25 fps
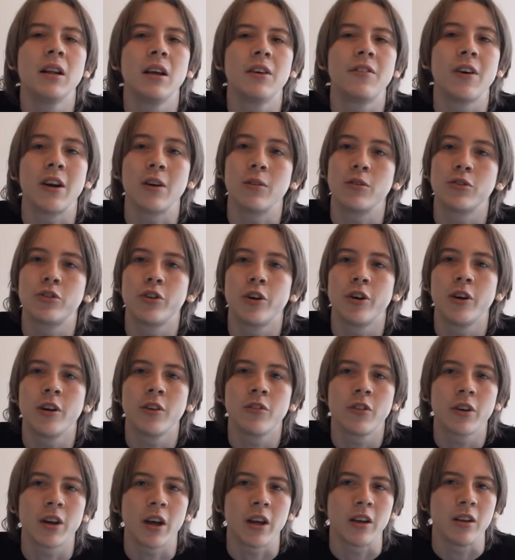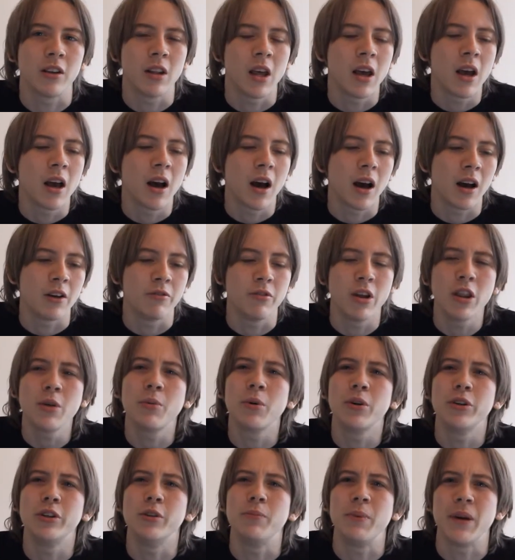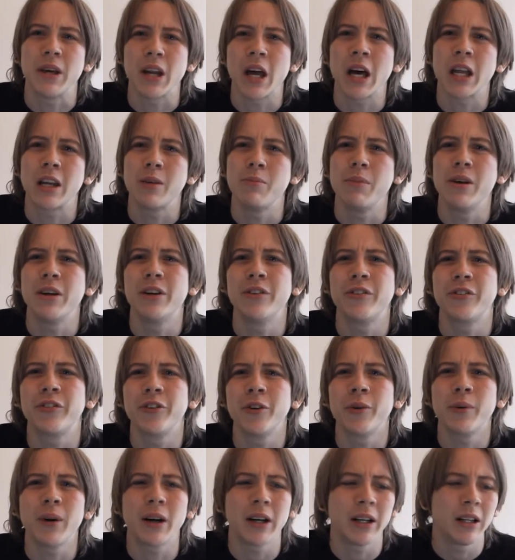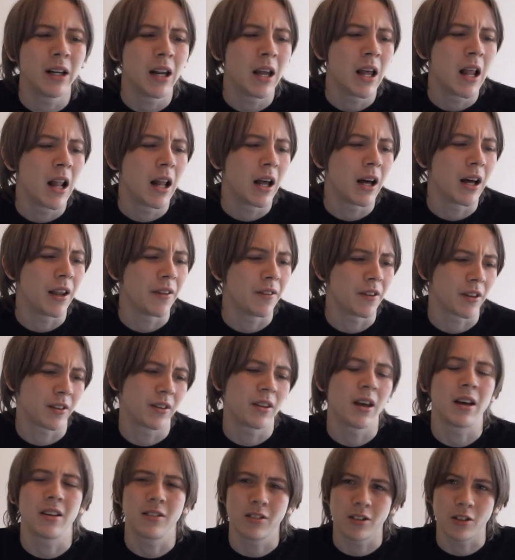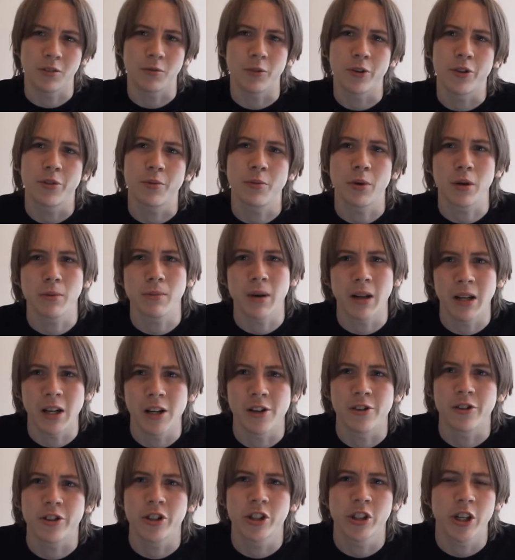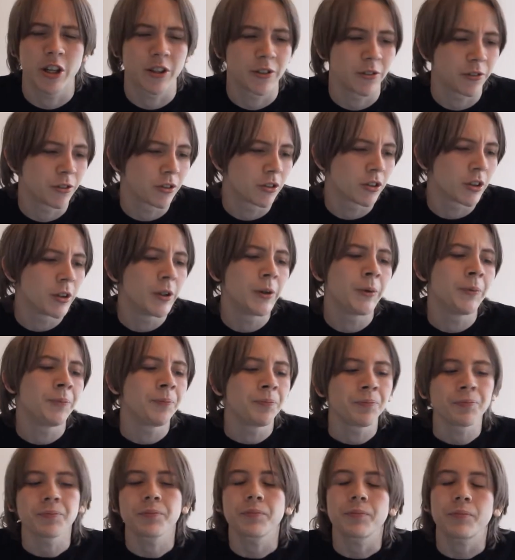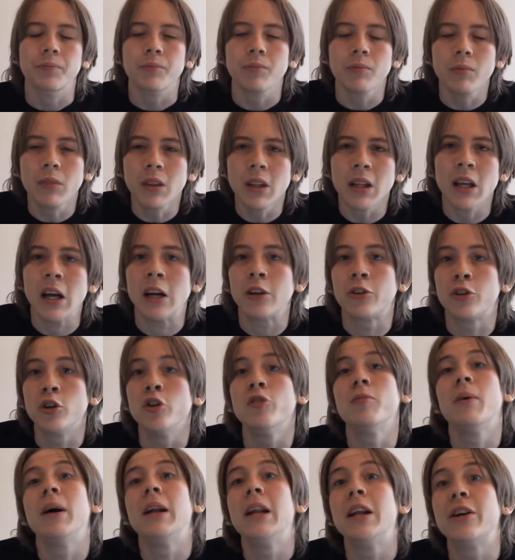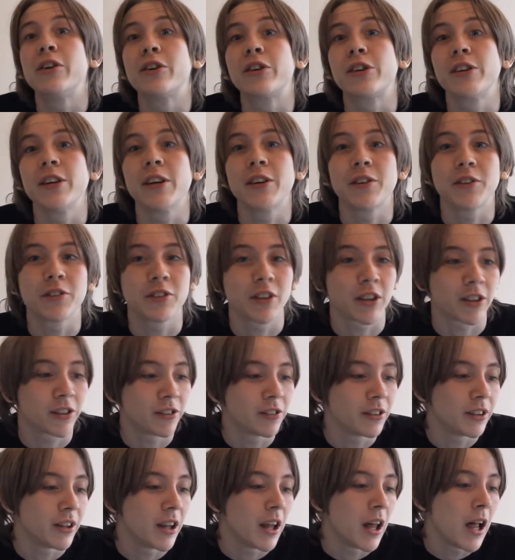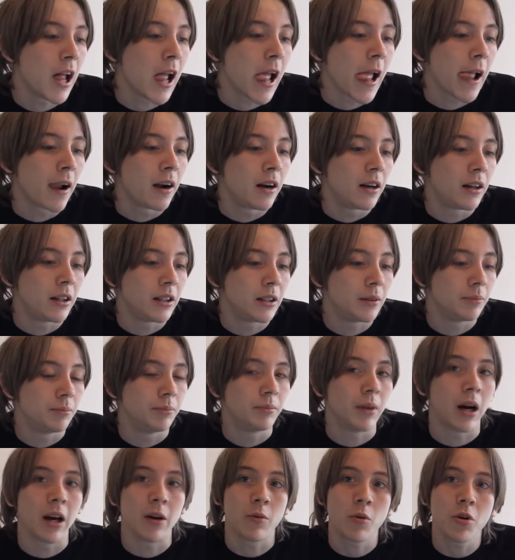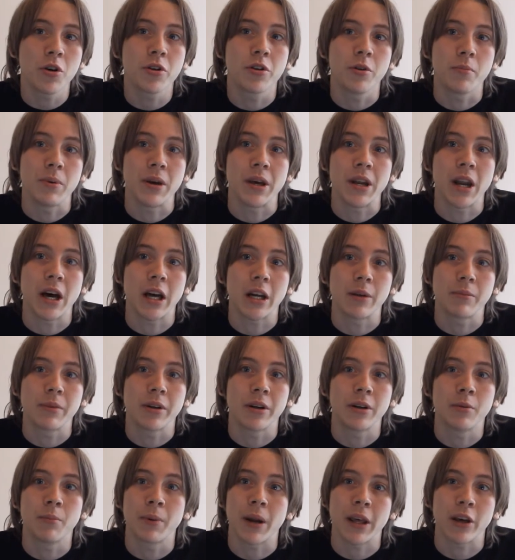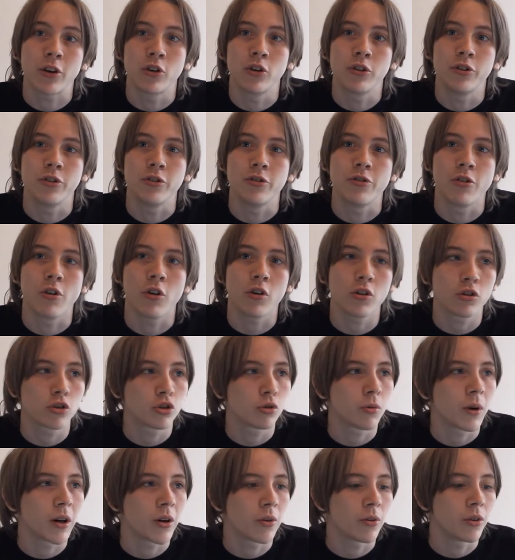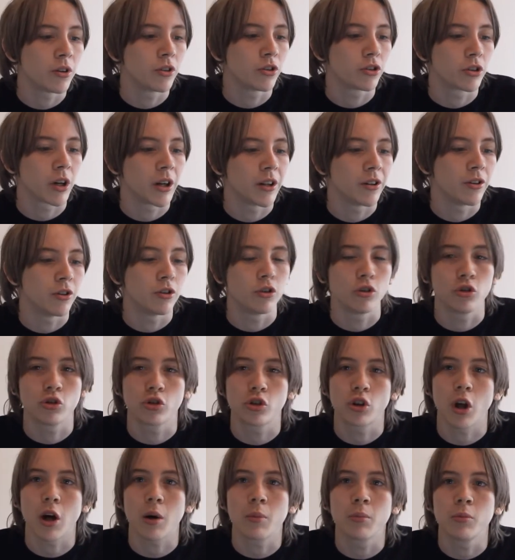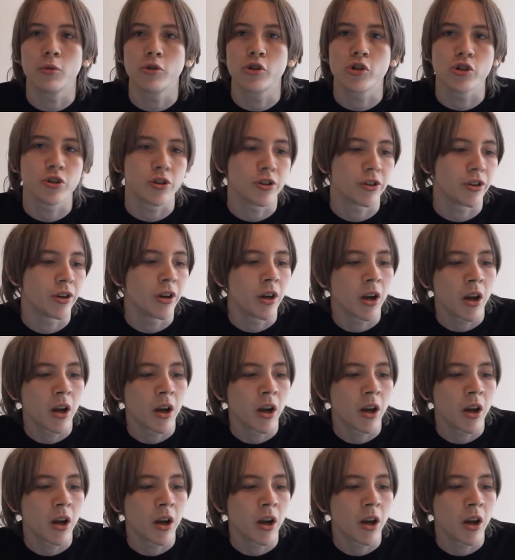if anyone's heard of it. I really wanted to be an animator for a while, and that ties in with one of my later channels. Two of my later channels, actually. I wanted to be an animator, but I couldn't draw, so I always tried to do stop motion